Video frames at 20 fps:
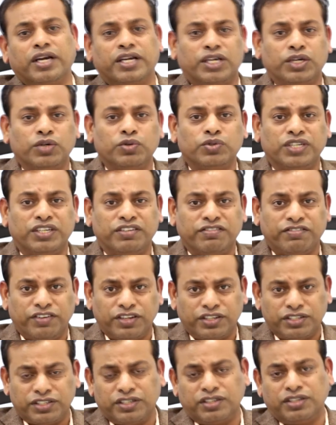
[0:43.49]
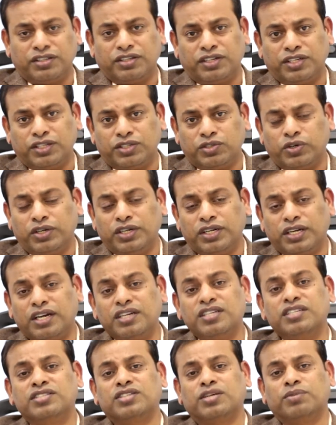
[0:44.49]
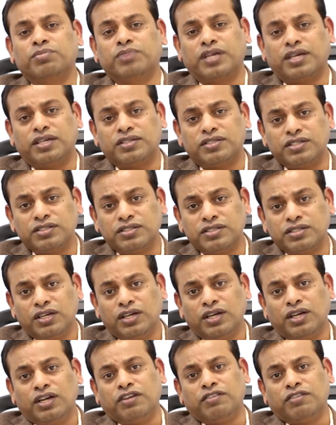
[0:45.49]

acute infection in the knee joint, and in some cases